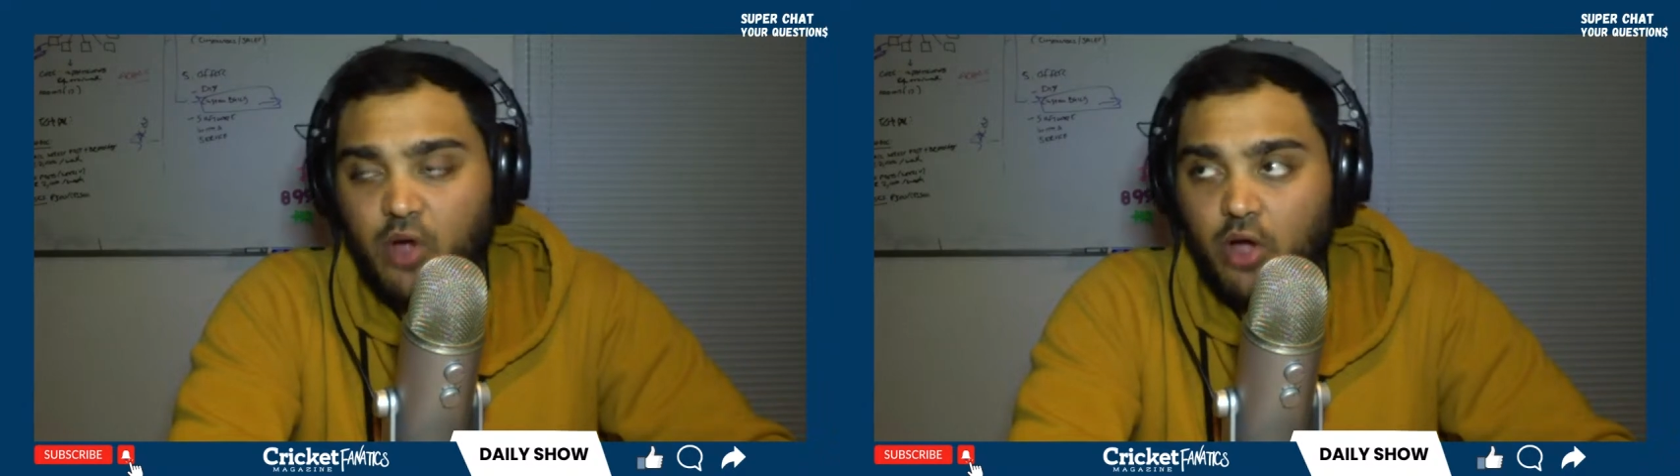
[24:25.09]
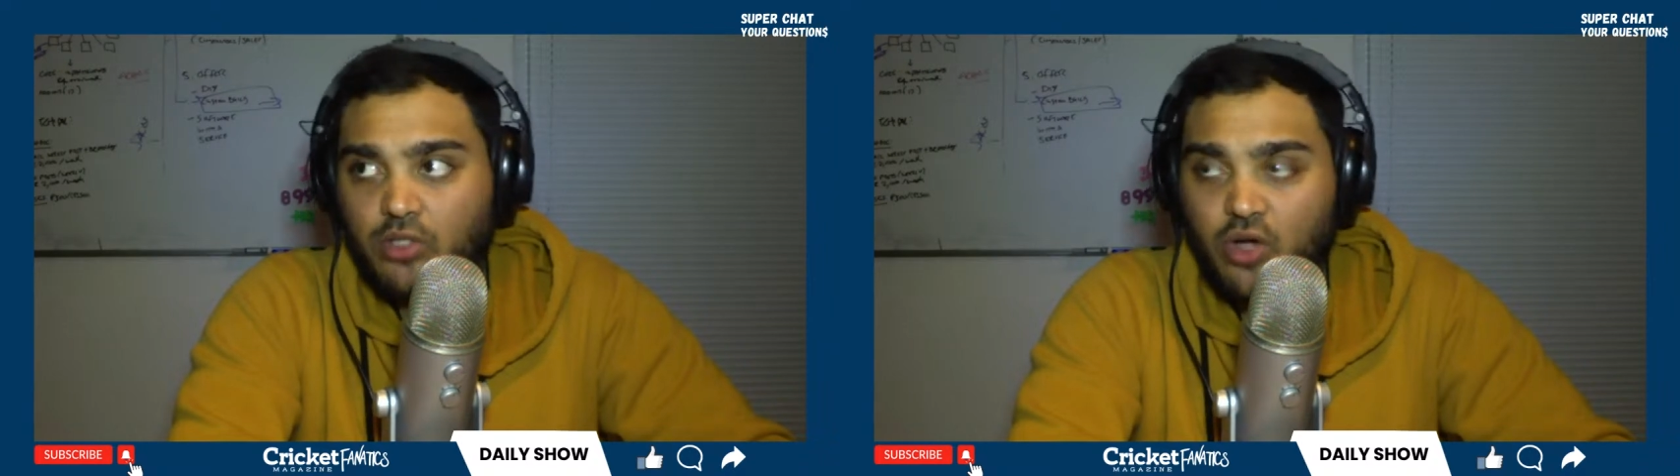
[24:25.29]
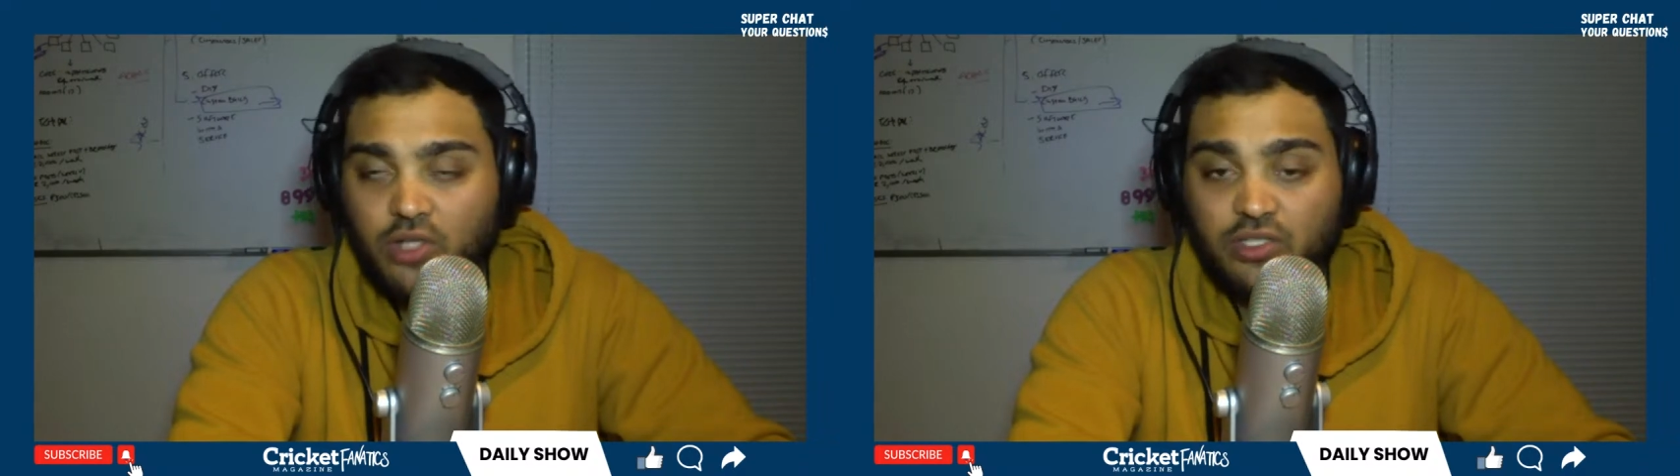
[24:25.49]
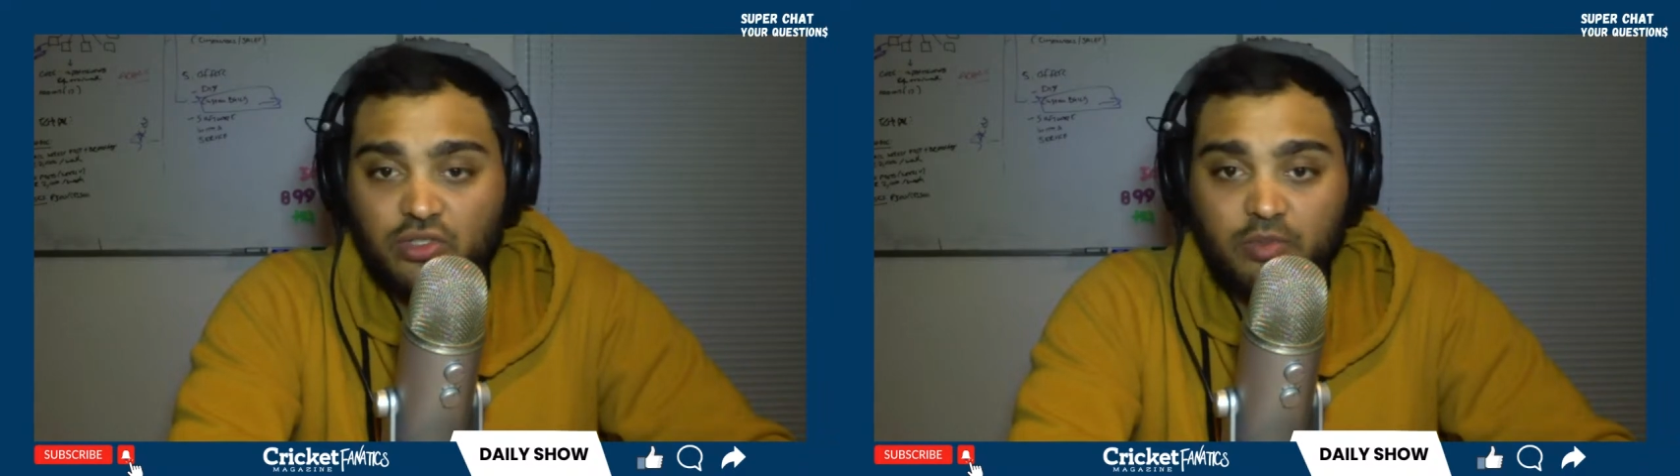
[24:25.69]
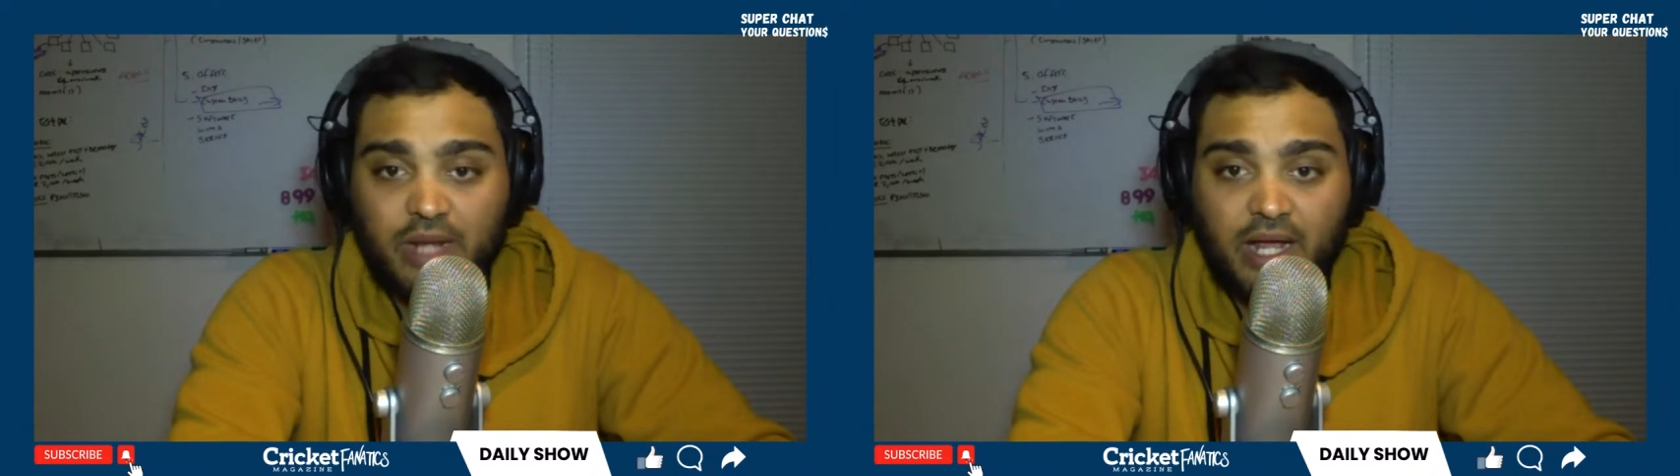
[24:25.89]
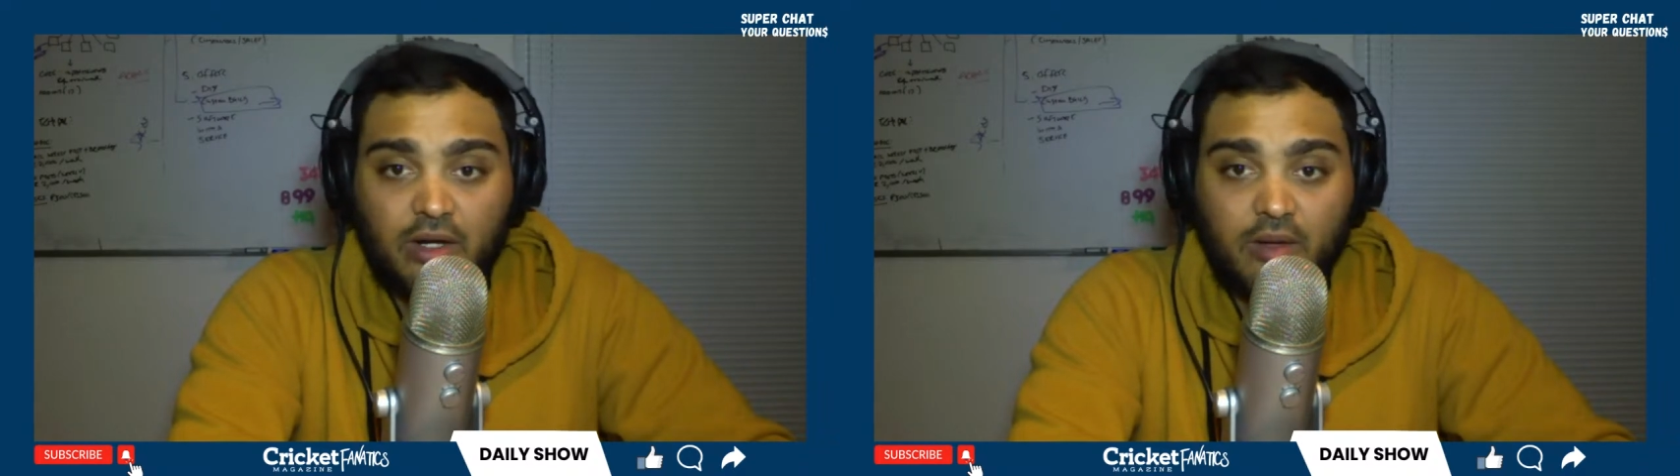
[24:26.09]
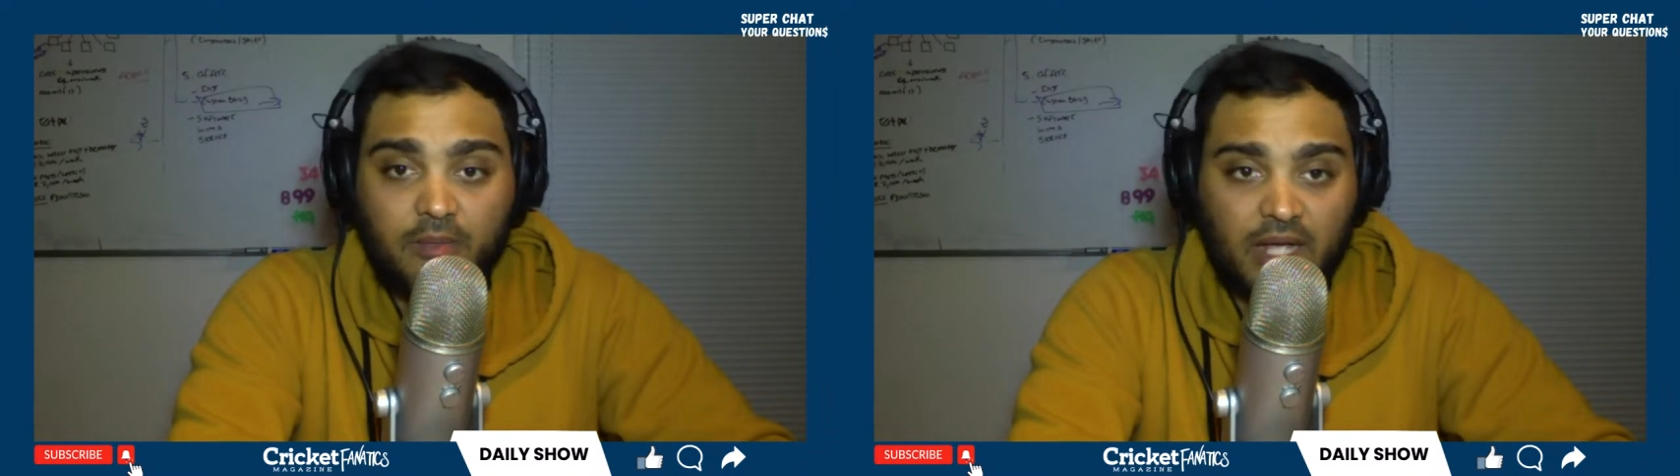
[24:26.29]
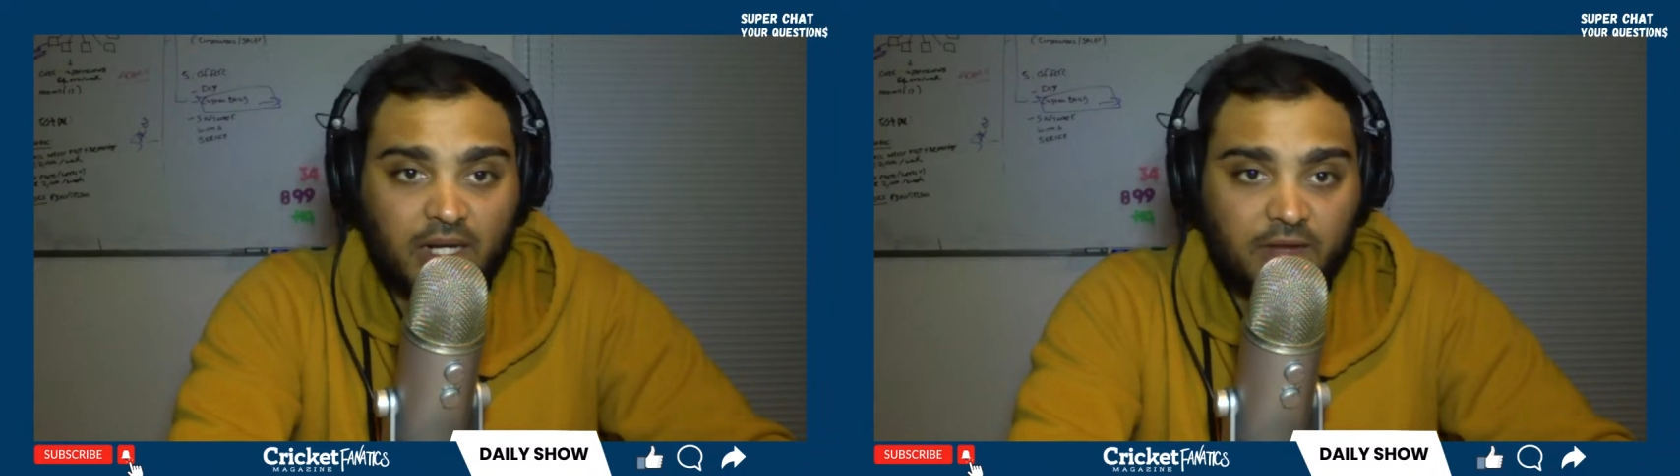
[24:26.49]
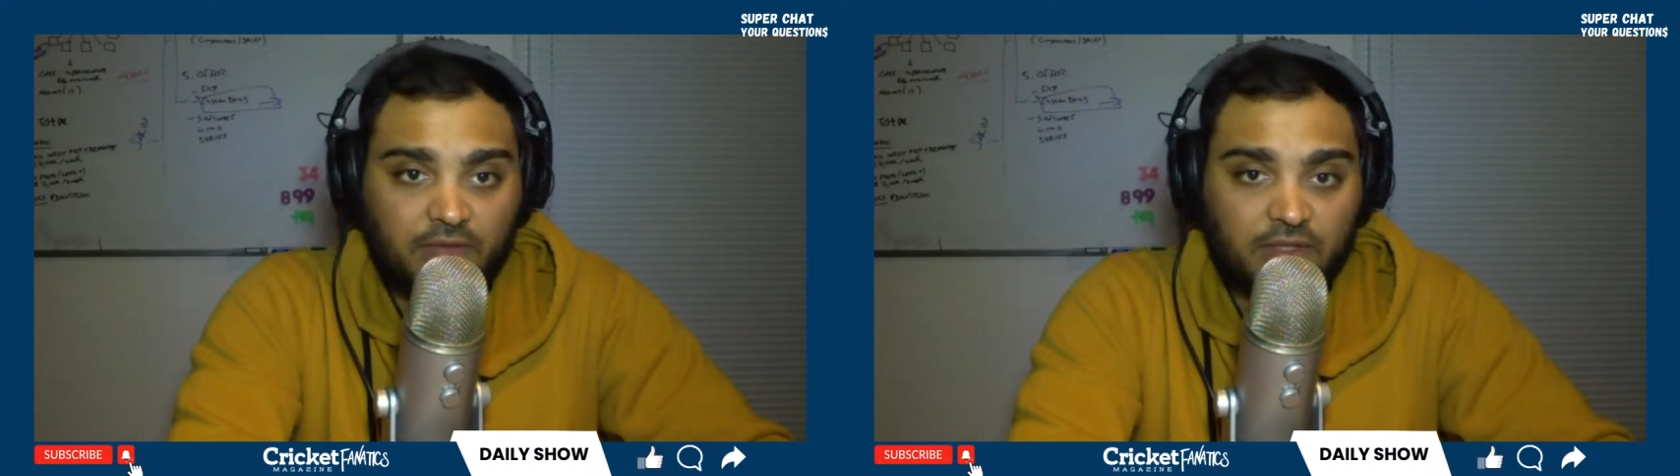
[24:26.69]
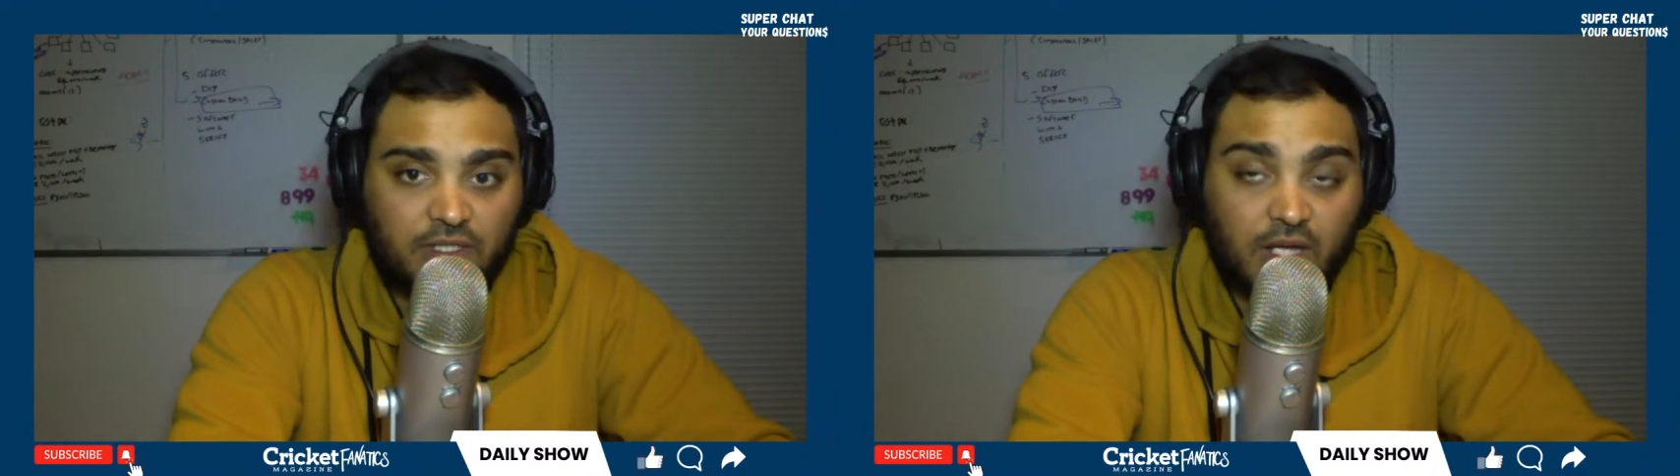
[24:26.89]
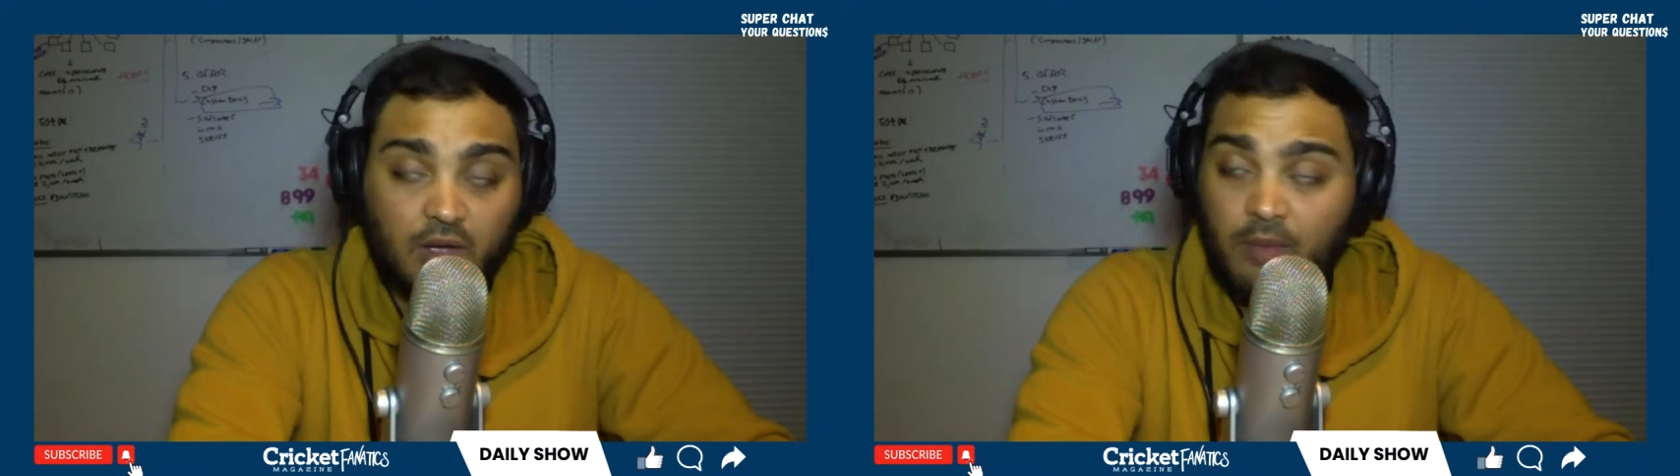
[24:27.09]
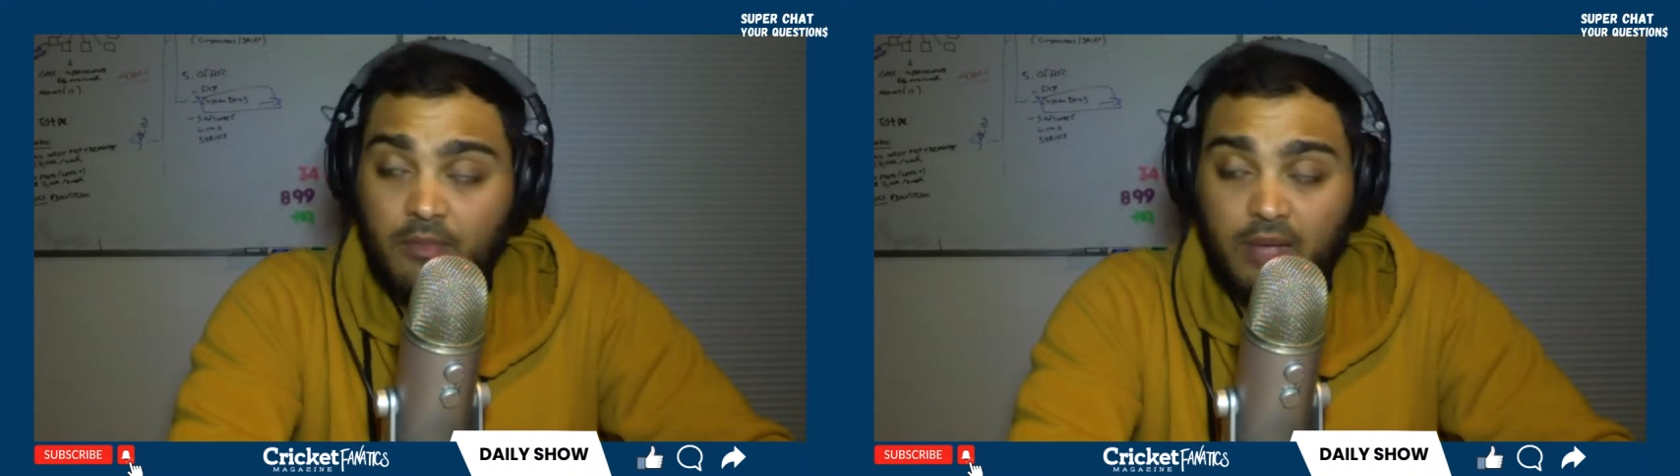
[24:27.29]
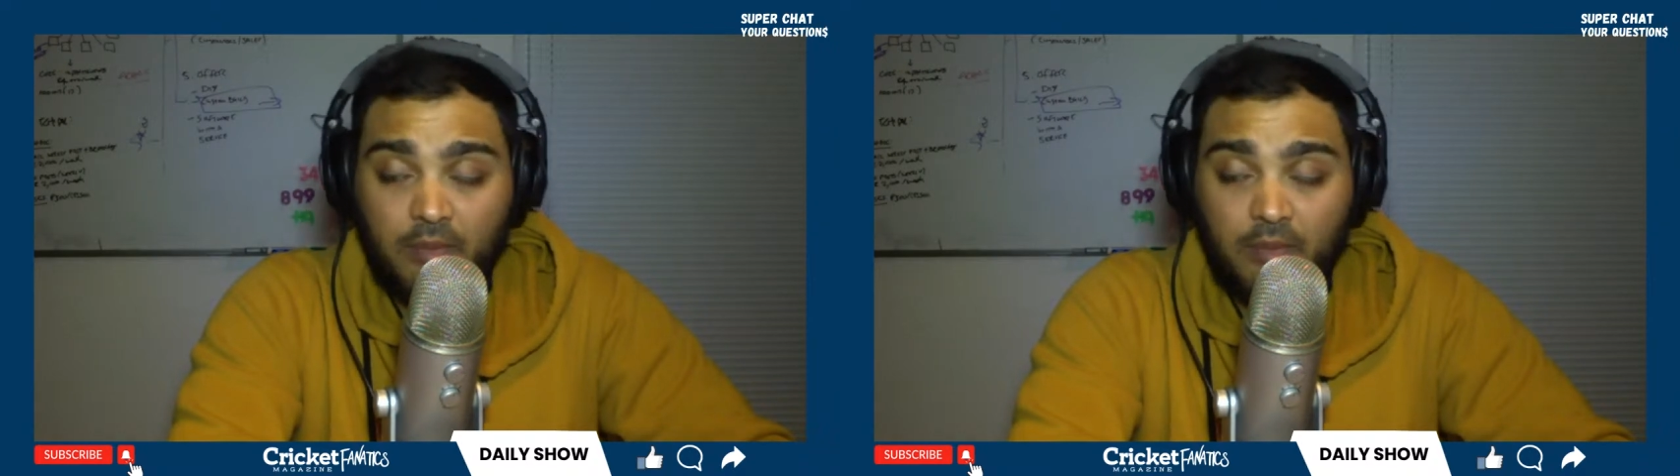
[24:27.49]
chances to play under a